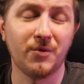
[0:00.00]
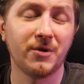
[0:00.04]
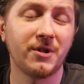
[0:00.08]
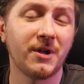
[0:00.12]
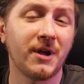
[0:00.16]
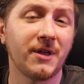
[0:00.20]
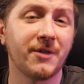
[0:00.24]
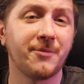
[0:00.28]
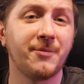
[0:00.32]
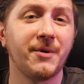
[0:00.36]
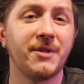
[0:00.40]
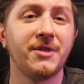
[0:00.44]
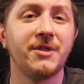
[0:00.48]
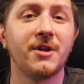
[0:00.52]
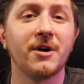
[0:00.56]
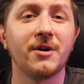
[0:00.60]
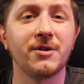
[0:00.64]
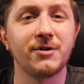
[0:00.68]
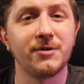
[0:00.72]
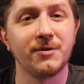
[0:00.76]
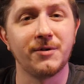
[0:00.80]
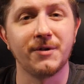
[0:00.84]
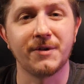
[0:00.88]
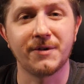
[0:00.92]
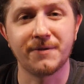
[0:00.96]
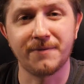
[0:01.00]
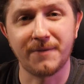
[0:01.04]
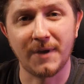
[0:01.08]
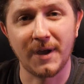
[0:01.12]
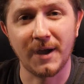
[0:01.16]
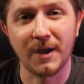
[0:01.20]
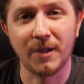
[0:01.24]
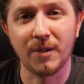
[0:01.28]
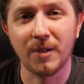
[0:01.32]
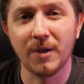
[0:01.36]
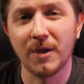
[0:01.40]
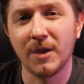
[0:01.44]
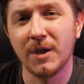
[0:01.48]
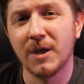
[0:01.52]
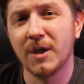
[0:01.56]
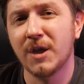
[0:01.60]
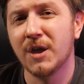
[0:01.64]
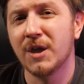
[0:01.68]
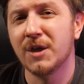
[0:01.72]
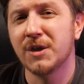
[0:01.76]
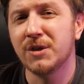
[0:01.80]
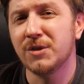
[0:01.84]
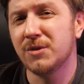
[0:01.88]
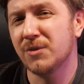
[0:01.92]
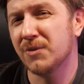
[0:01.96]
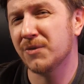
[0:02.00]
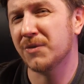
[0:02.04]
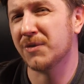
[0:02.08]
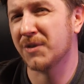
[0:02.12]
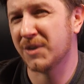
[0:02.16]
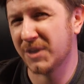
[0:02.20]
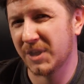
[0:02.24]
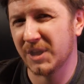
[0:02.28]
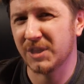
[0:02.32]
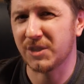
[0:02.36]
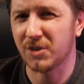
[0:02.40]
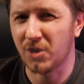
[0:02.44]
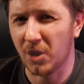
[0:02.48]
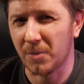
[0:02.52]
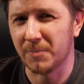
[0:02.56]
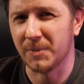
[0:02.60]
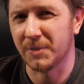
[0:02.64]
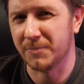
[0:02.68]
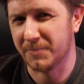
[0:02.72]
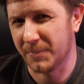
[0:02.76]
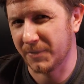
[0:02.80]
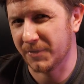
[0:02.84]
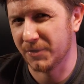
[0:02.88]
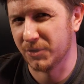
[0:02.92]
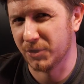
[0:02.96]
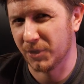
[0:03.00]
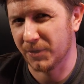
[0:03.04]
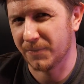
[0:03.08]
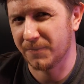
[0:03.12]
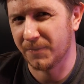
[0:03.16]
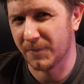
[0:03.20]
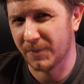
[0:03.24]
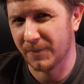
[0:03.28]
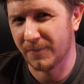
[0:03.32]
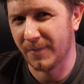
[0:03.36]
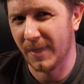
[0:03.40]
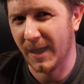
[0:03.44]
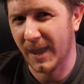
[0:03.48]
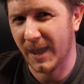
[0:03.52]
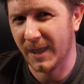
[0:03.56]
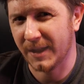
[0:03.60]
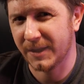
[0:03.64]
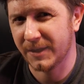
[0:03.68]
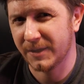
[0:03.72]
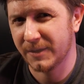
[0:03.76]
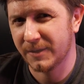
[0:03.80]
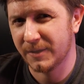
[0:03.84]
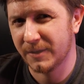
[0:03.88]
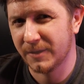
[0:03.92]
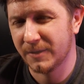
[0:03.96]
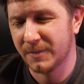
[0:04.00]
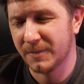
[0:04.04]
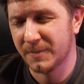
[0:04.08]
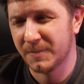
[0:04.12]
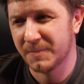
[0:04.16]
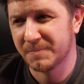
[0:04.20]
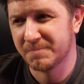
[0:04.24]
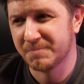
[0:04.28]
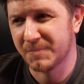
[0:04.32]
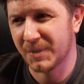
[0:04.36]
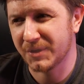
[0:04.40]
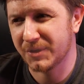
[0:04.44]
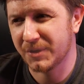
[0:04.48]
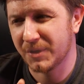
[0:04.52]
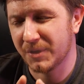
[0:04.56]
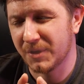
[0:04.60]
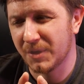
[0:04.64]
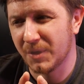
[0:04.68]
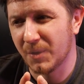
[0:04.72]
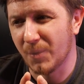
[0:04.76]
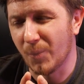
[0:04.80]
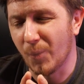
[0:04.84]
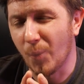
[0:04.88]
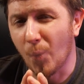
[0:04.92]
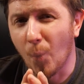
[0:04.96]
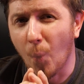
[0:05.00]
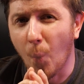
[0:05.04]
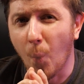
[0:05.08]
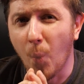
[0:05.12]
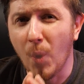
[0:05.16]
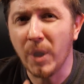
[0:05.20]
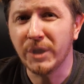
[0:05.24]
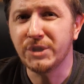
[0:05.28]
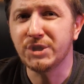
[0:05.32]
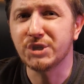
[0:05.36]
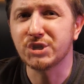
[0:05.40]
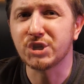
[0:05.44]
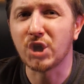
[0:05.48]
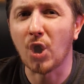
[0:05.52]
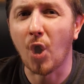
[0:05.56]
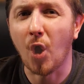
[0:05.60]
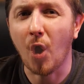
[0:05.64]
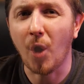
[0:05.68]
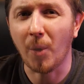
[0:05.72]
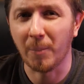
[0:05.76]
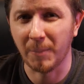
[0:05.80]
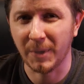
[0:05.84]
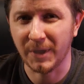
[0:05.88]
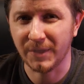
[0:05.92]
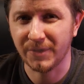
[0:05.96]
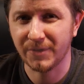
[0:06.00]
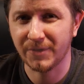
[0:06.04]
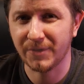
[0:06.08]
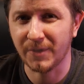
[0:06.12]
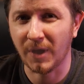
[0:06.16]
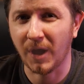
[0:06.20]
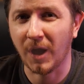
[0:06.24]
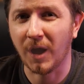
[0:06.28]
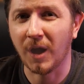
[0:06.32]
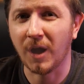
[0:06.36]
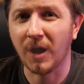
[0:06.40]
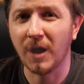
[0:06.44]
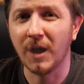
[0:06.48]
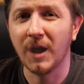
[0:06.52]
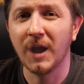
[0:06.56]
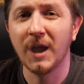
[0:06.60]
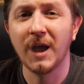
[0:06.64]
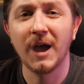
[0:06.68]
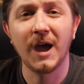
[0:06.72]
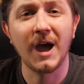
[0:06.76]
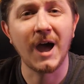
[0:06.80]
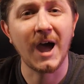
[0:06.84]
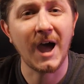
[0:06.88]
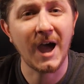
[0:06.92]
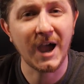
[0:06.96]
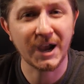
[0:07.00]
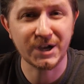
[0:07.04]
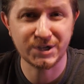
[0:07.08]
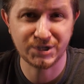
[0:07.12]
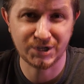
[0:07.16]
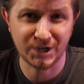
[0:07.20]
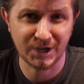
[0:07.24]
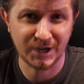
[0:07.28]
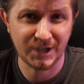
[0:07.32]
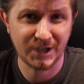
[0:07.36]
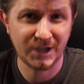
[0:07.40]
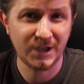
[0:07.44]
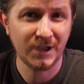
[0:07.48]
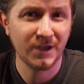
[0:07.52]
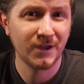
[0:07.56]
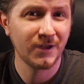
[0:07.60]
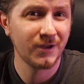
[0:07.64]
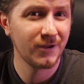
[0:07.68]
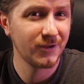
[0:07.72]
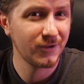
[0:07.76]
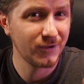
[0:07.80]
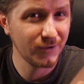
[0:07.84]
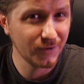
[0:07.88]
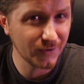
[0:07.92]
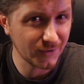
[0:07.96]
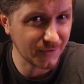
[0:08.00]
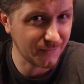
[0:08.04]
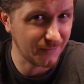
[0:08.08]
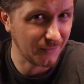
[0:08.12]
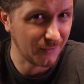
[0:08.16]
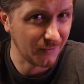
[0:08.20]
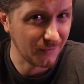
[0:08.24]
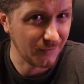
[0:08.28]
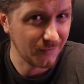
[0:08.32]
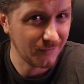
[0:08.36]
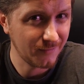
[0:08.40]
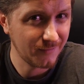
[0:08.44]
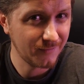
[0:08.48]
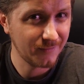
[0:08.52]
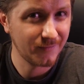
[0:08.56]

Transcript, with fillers: what has been done to this file use git commit messages for that. But which comments are actually useful?